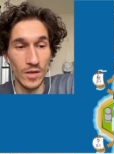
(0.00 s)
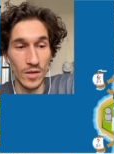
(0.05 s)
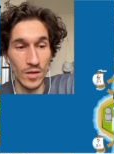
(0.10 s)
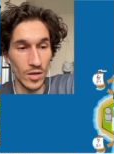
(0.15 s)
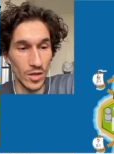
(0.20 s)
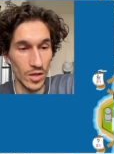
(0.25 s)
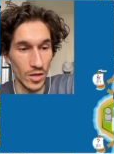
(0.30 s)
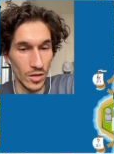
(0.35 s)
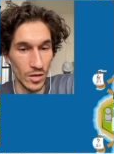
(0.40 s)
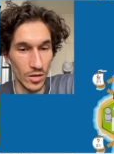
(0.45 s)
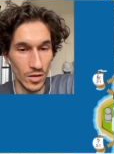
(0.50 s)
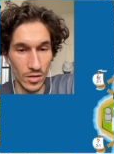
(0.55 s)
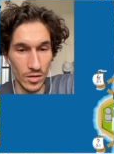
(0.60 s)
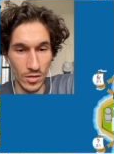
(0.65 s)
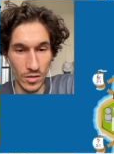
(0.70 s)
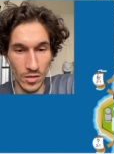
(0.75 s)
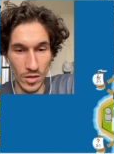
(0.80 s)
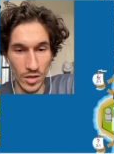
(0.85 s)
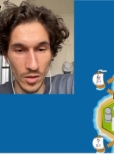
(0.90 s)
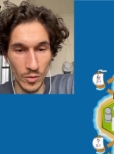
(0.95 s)
Uh,
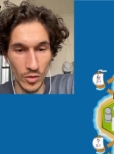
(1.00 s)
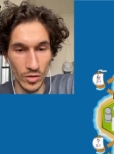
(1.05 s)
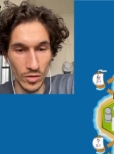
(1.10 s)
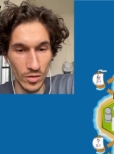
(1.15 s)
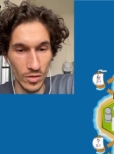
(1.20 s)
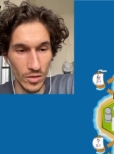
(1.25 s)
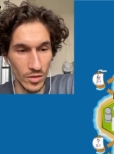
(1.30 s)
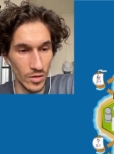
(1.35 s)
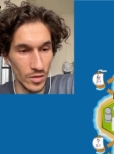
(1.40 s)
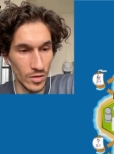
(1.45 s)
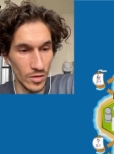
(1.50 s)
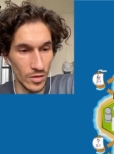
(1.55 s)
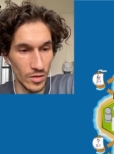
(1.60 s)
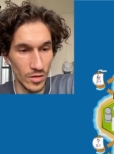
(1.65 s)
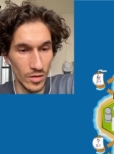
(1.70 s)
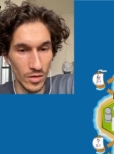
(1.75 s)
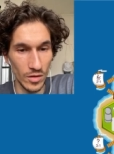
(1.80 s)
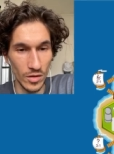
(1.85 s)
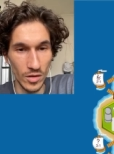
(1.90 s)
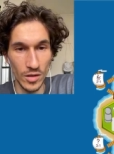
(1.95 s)
come on.
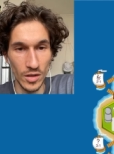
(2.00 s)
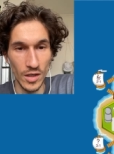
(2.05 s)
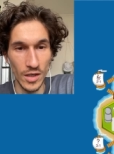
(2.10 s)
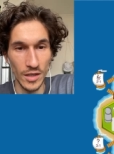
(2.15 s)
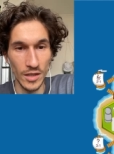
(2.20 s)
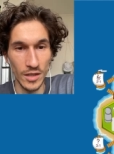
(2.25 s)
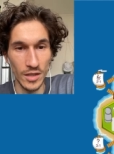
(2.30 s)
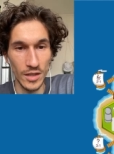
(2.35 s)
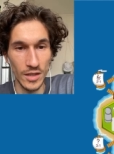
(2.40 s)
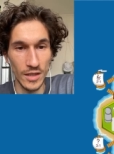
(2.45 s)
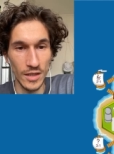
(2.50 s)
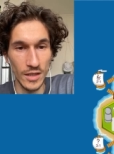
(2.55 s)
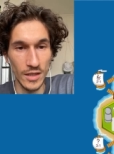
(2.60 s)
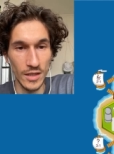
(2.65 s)
Yes.